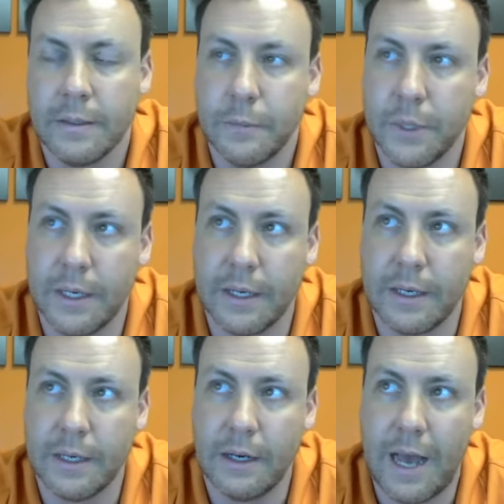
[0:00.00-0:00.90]
But
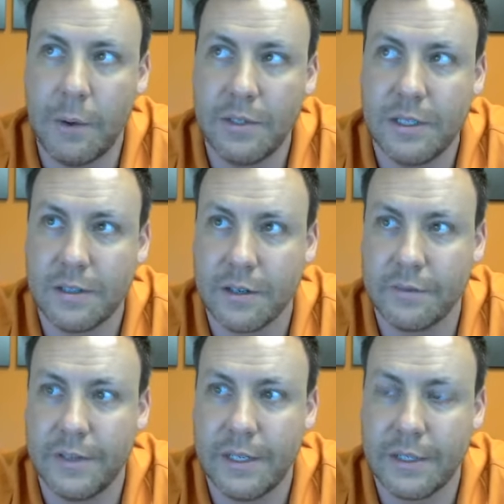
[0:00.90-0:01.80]
I would say start
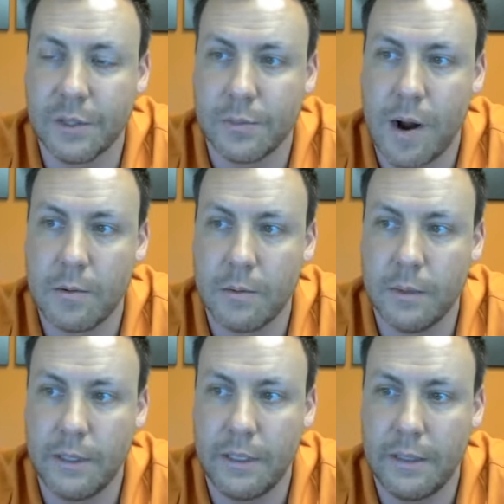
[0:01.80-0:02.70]
to finish, it was
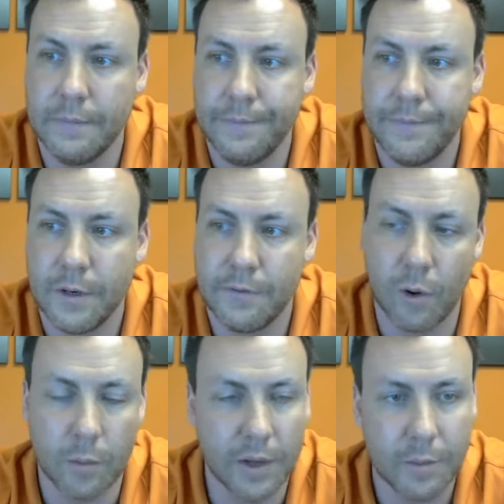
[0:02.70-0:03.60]
probably
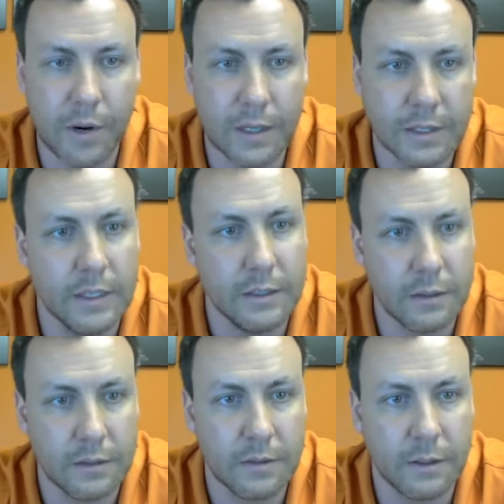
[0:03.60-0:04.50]
a 4-month
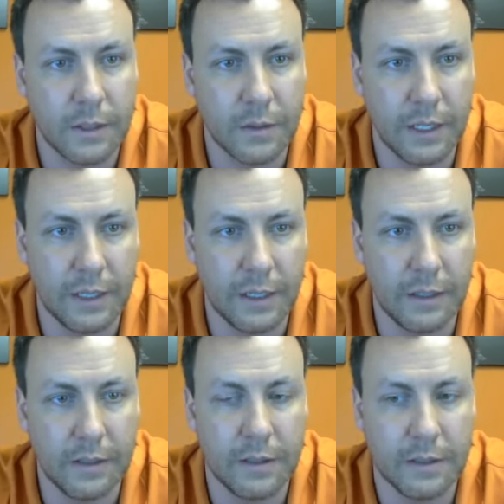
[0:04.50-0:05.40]
process.
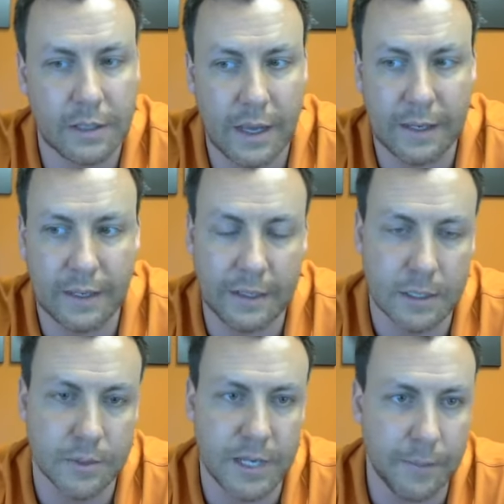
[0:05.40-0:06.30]
Getting the design, getting
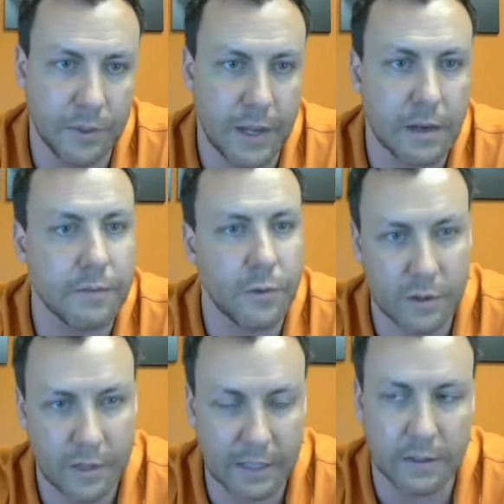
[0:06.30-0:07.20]
some samples back and
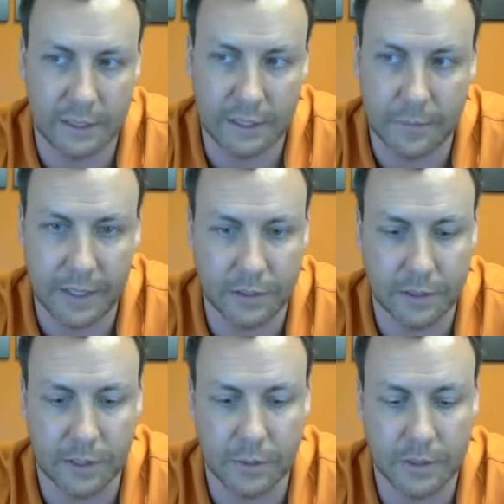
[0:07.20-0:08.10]
forth, testing it, making
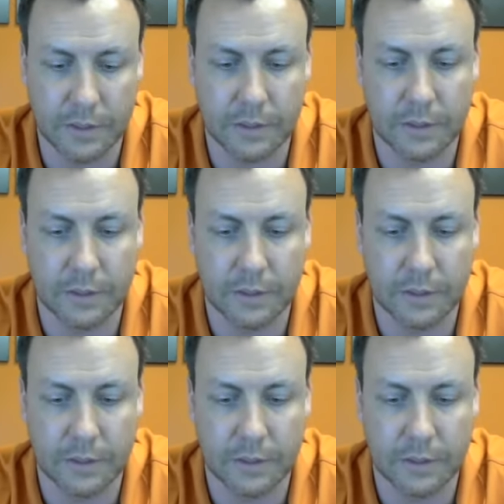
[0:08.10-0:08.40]
sure it was